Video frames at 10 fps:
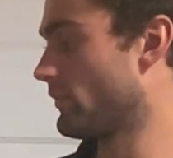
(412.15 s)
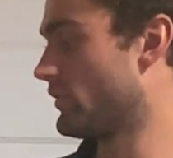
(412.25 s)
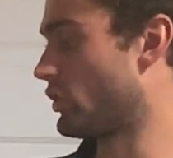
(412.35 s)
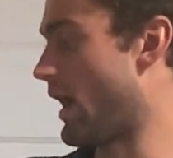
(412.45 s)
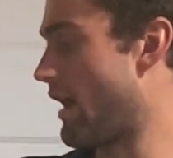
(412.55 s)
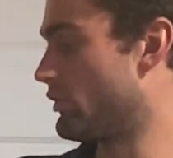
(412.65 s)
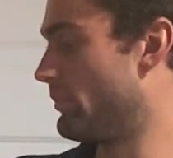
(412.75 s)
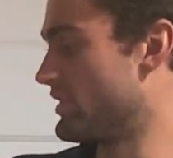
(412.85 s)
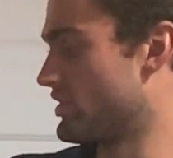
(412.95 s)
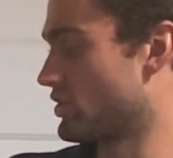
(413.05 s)
So have your
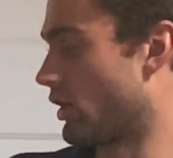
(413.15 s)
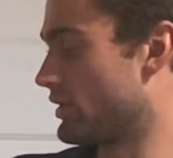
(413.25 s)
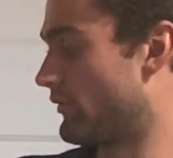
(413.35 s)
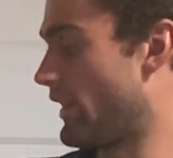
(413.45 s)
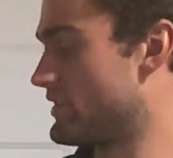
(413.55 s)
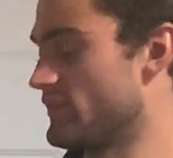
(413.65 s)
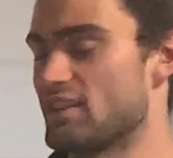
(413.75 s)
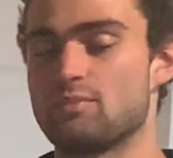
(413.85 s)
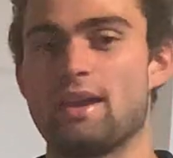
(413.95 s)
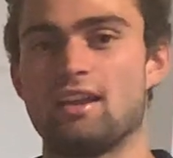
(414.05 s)
business cards facing the
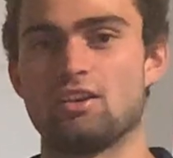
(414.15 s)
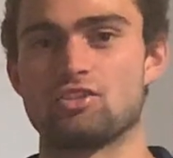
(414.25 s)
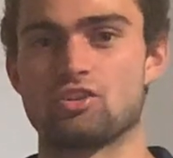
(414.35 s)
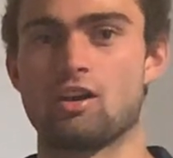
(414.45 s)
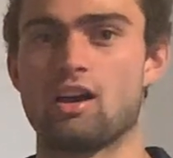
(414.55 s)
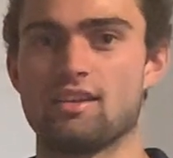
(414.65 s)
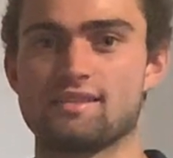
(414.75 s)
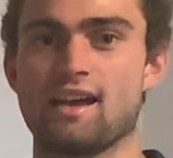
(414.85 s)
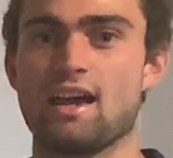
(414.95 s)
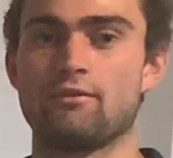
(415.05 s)
Spanish
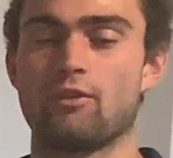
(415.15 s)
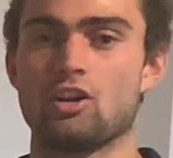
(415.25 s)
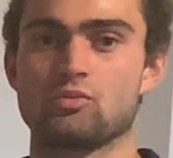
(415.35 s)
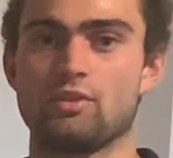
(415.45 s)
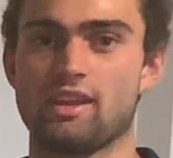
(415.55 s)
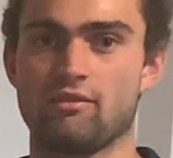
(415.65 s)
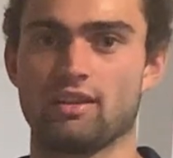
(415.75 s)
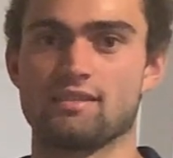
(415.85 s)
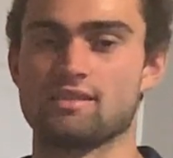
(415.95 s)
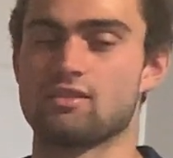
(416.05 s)
side first when giving
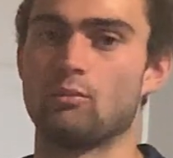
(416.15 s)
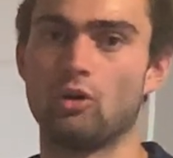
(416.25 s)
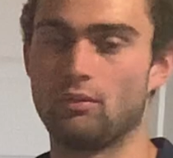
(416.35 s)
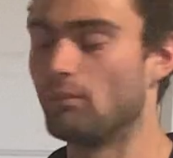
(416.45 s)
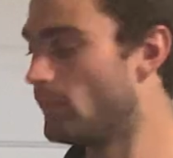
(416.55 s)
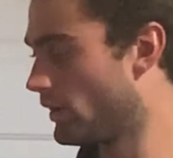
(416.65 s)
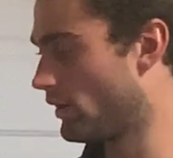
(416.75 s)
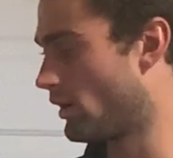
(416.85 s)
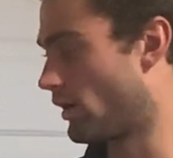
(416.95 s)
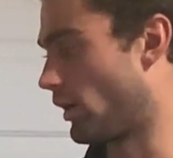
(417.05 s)
it to someone,
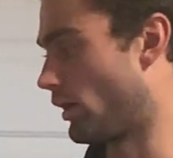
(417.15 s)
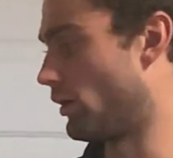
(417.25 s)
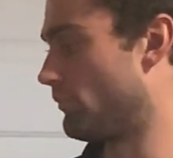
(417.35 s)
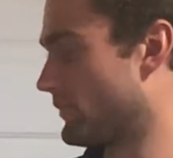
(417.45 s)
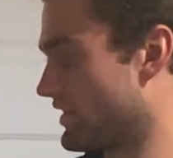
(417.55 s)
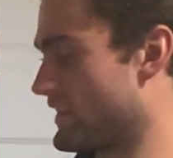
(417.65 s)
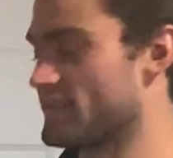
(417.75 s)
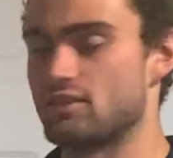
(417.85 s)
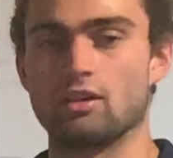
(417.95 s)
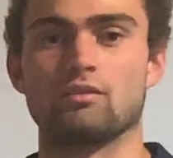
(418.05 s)
because
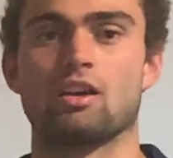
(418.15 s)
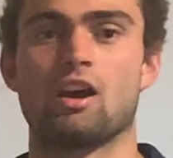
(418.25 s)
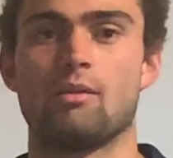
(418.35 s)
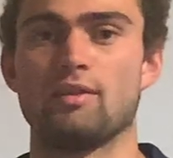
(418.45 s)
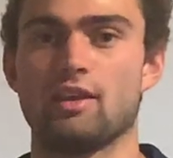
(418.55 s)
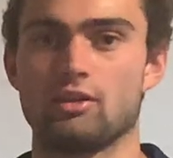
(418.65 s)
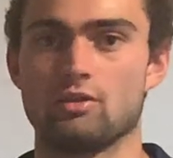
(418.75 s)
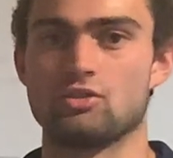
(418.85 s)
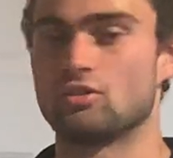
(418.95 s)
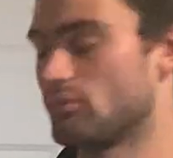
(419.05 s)
that's the common
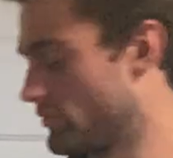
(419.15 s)
language